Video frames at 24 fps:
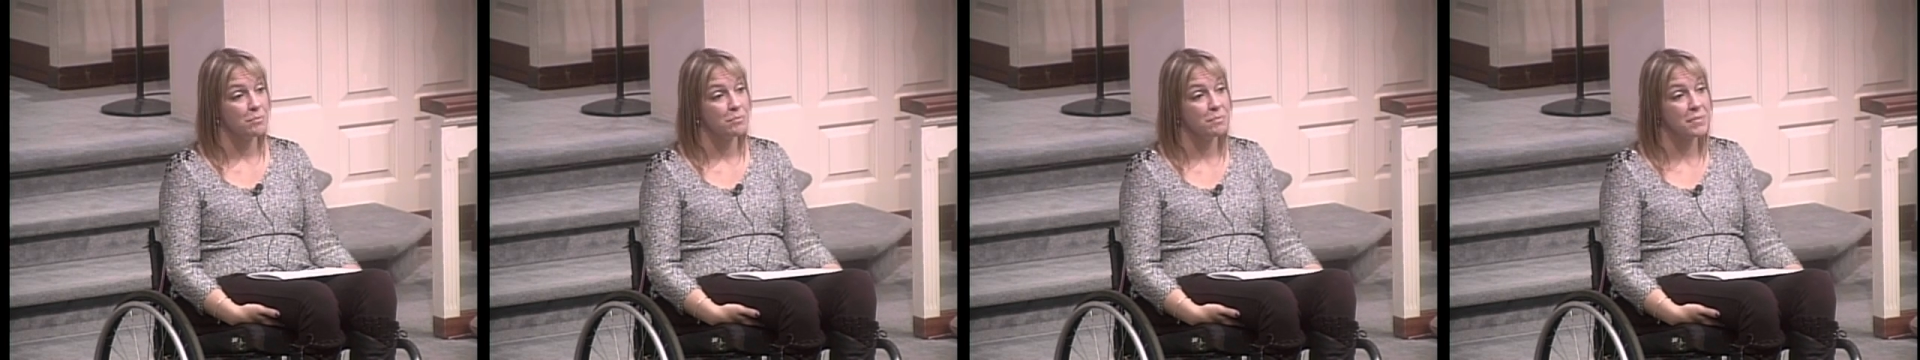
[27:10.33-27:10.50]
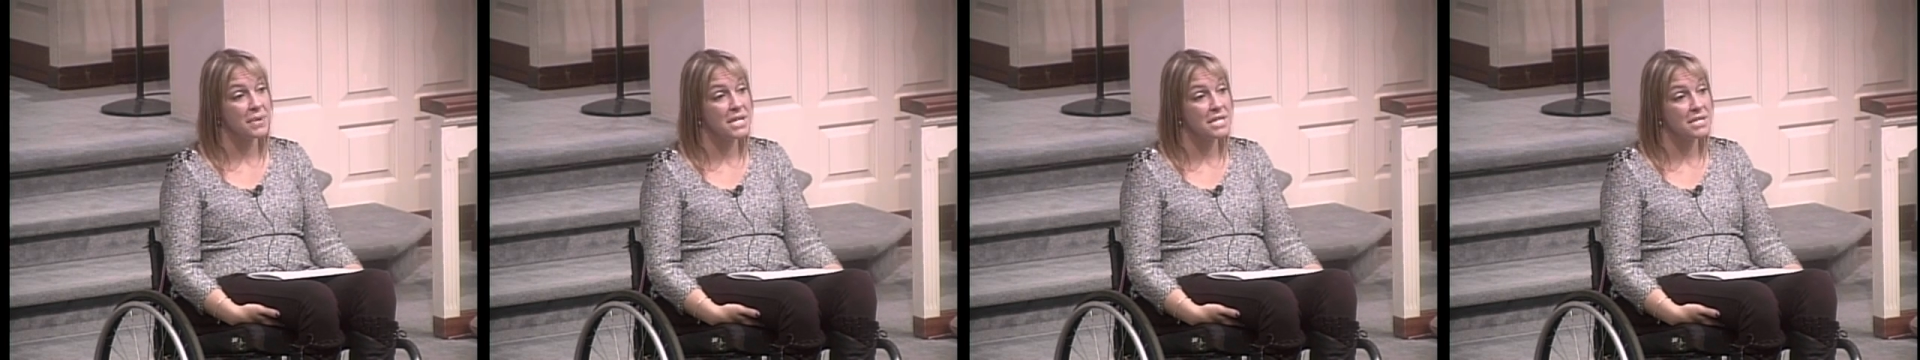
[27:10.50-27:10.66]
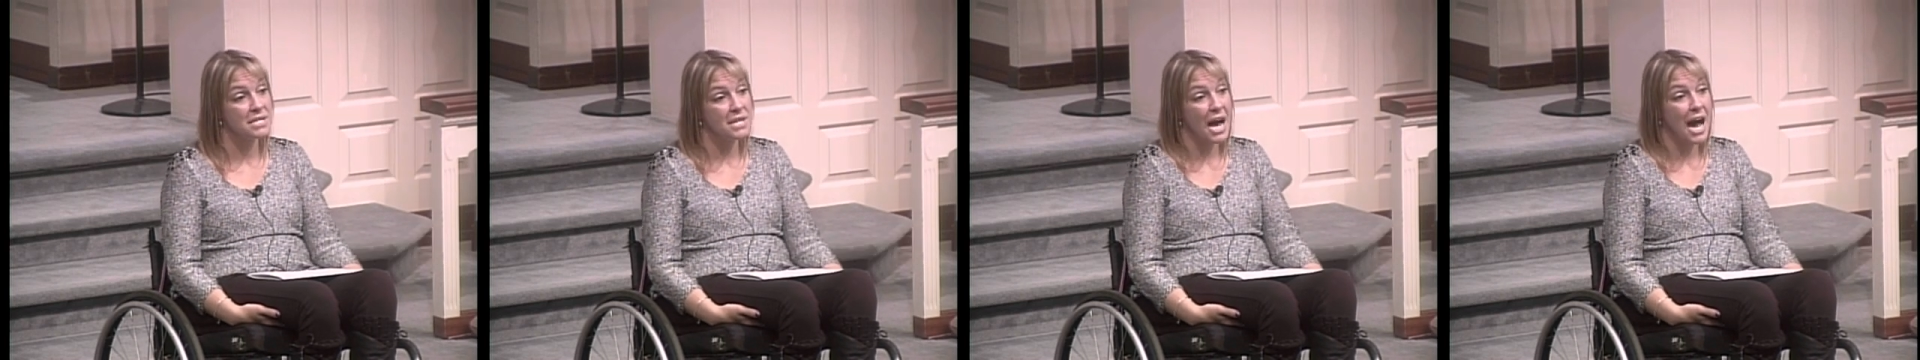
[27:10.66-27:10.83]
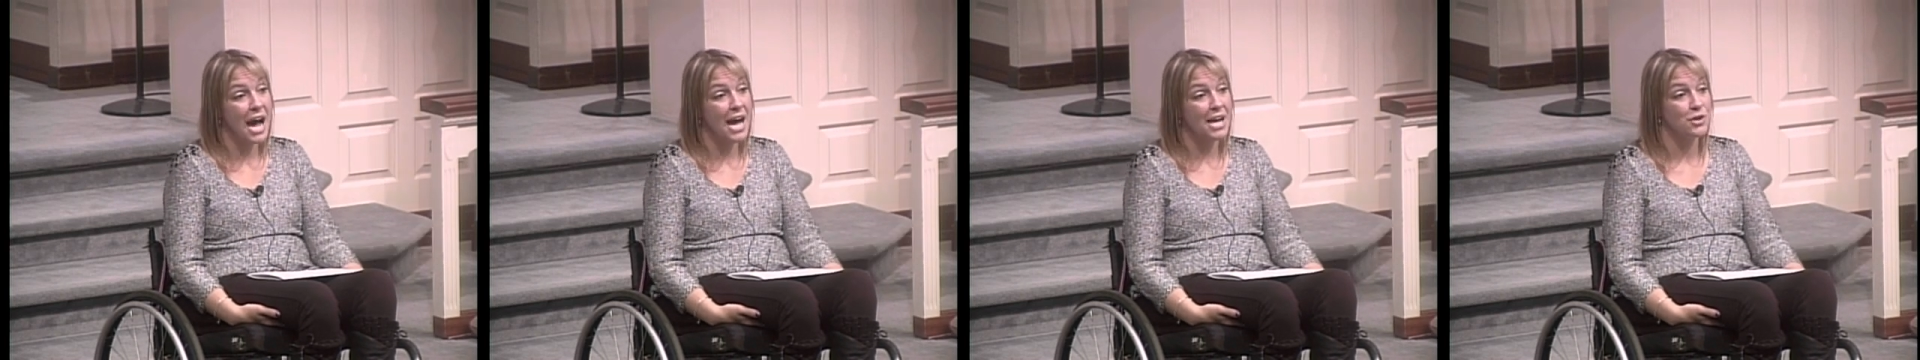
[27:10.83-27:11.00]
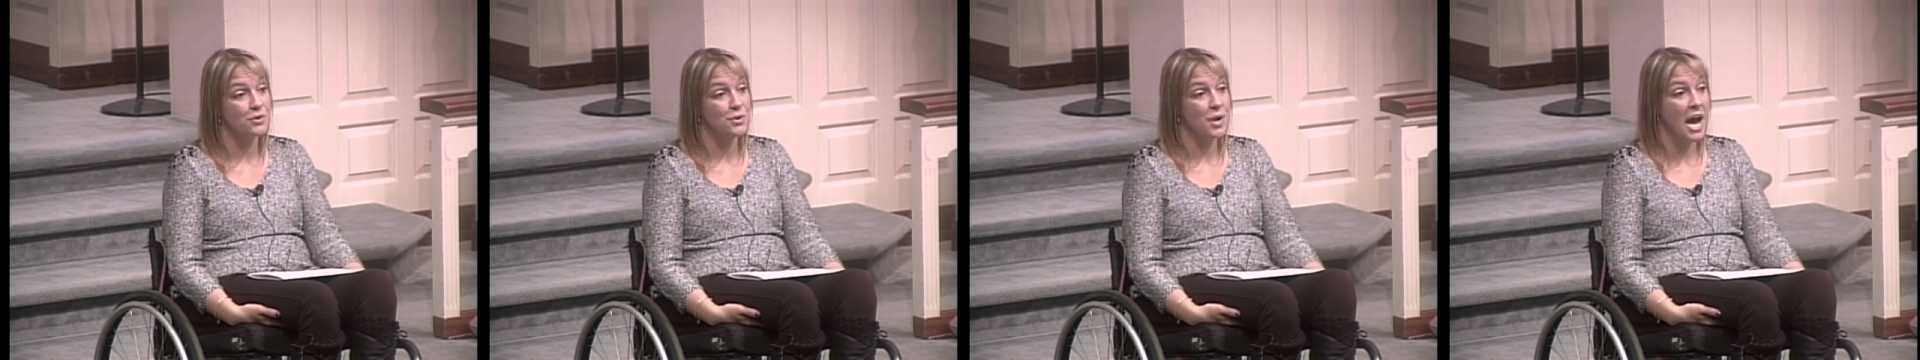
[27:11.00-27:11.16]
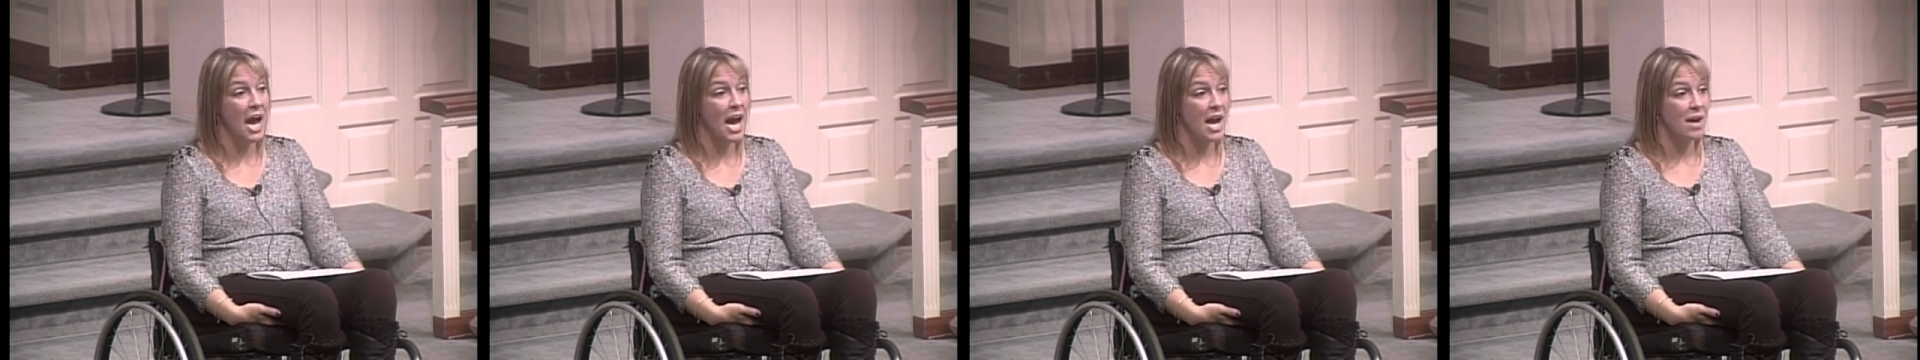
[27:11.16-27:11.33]
But I
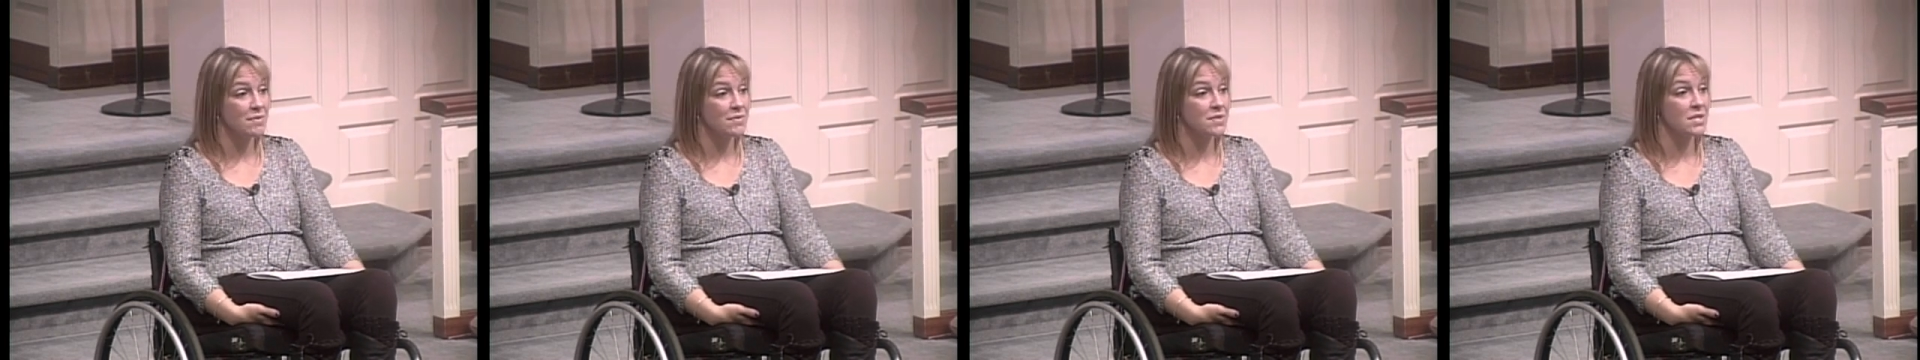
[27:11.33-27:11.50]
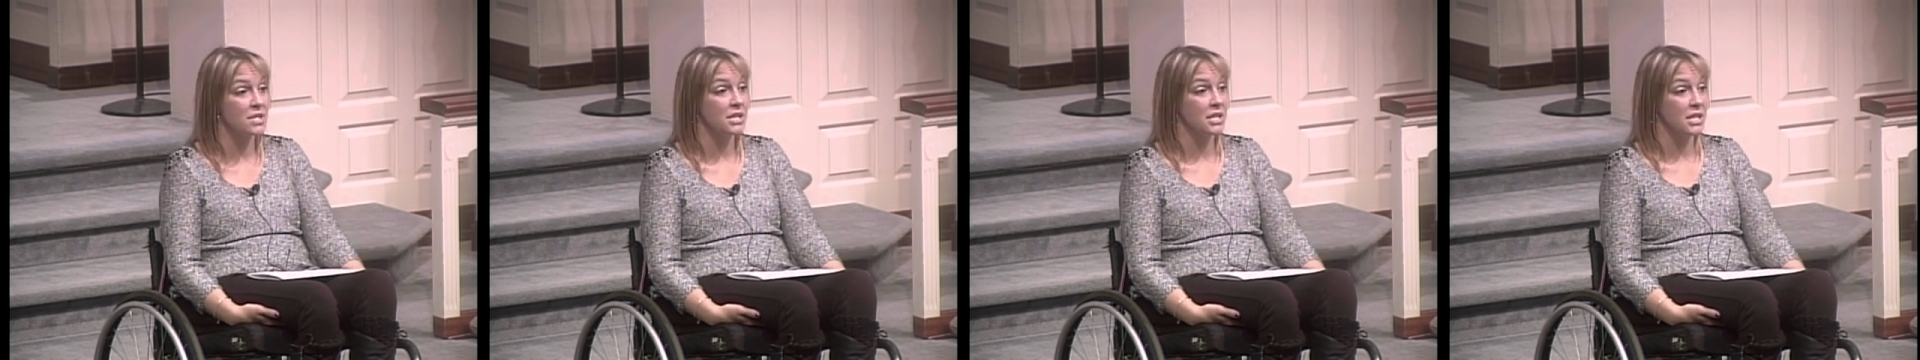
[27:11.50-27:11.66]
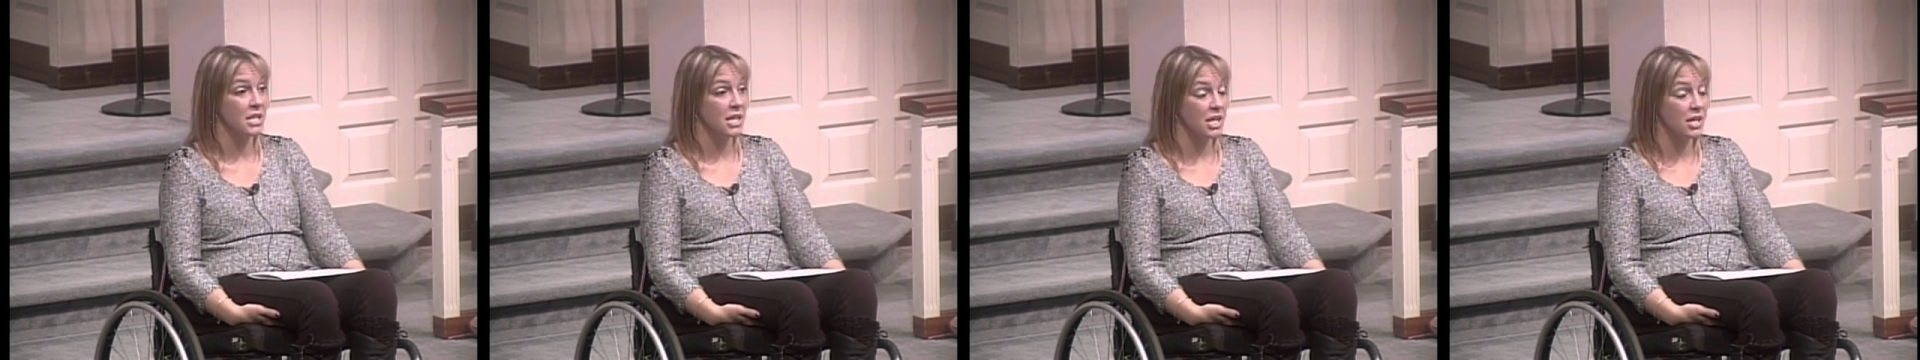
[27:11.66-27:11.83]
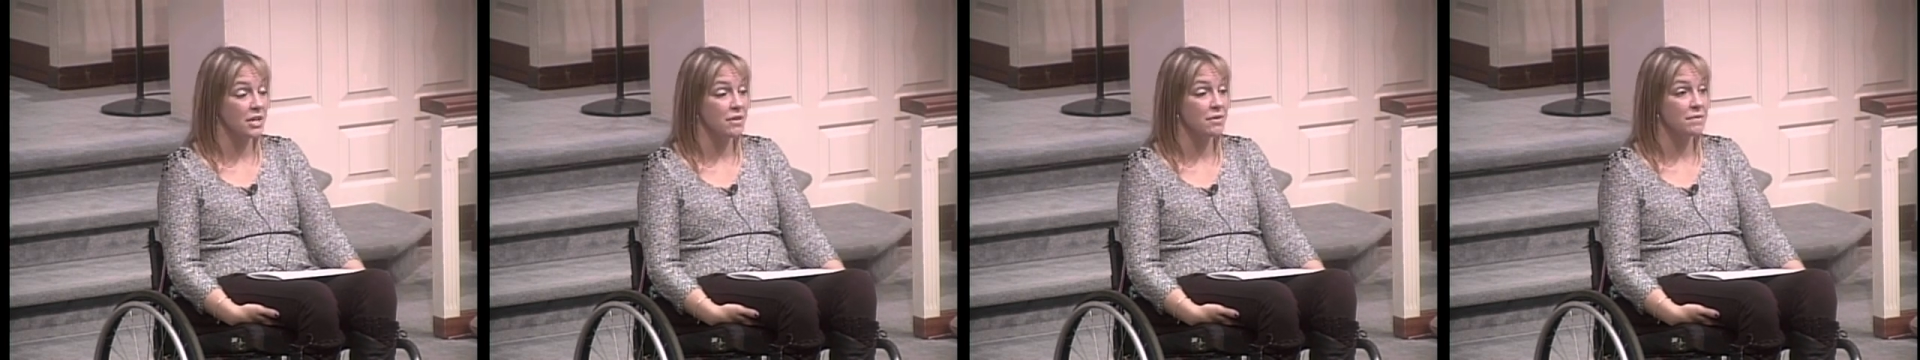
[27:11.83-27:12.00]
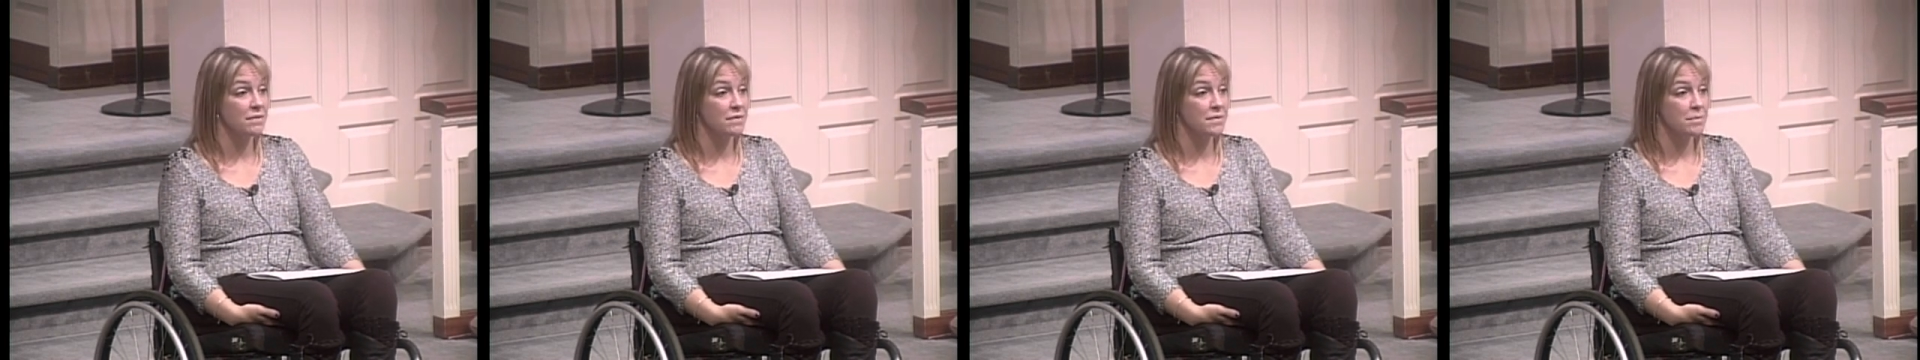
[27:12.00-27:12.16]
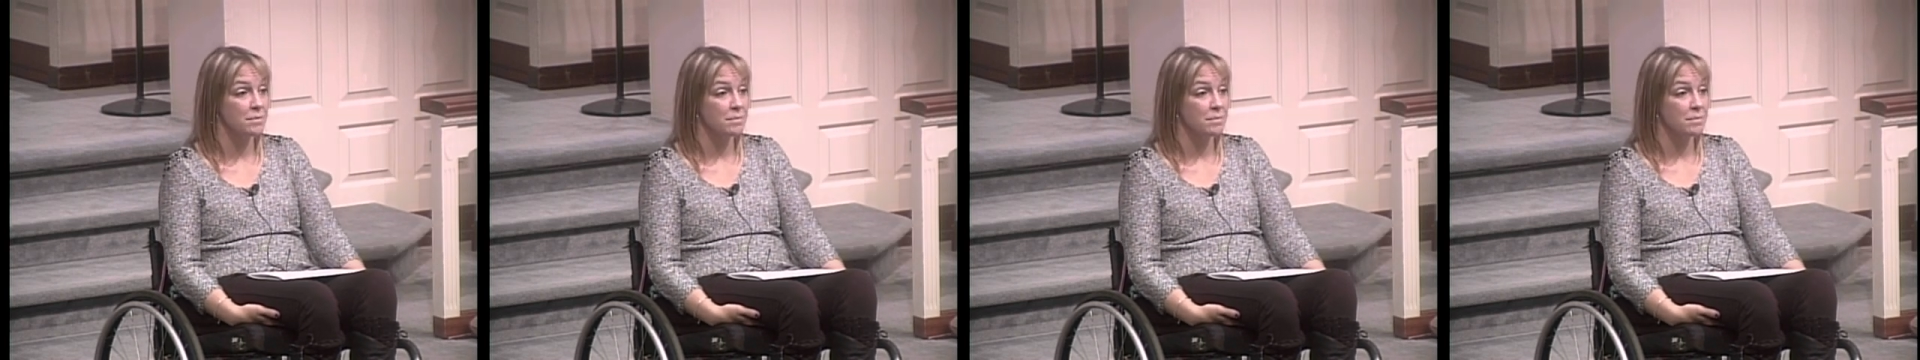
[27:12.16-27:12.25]
don't have to live